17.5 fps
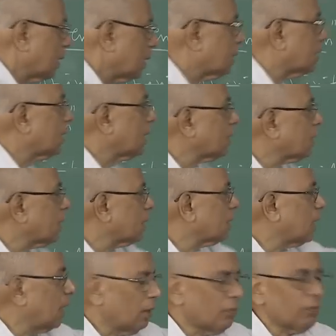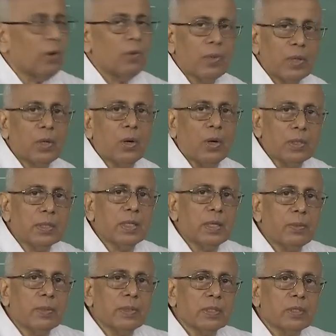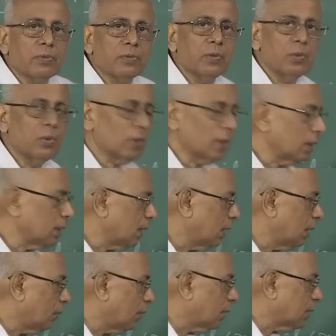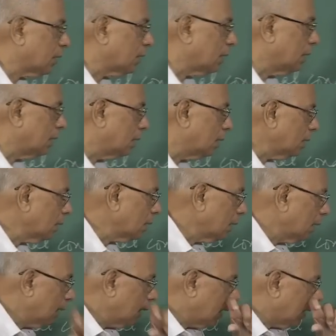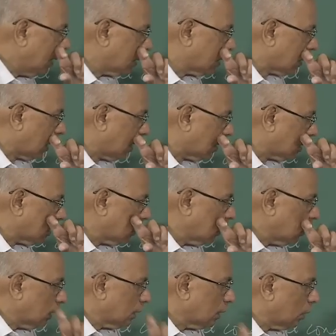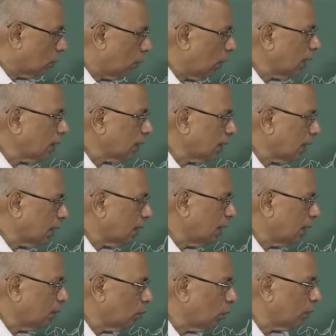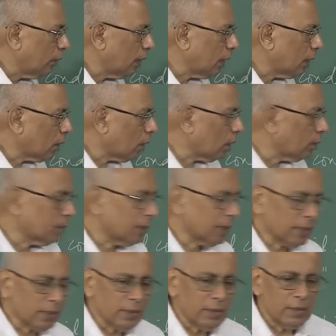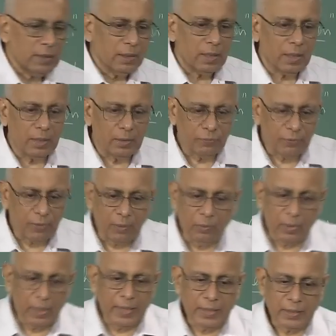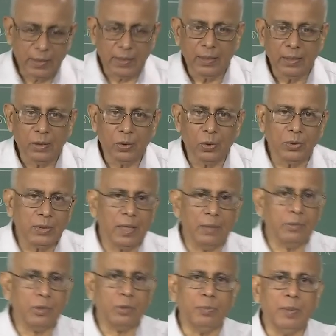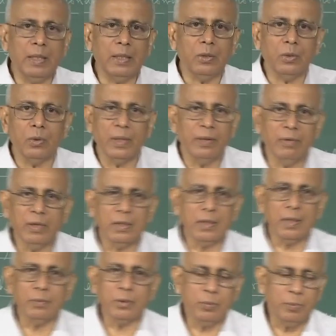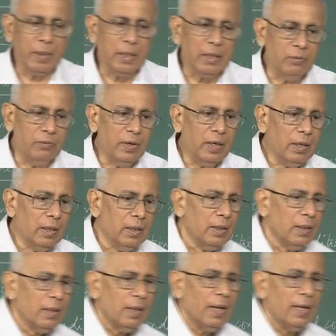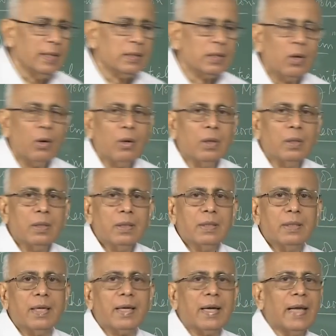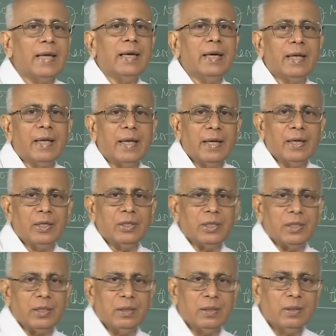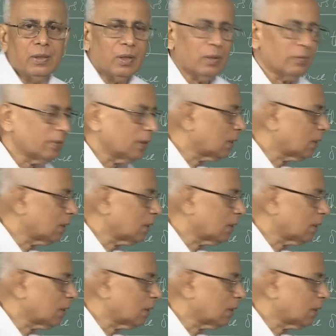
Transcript: it is just a straightforward consequence of Newton's equation here. It says the work done in moving an object from rest to some speed to give it some speed v is called the kinetic energy of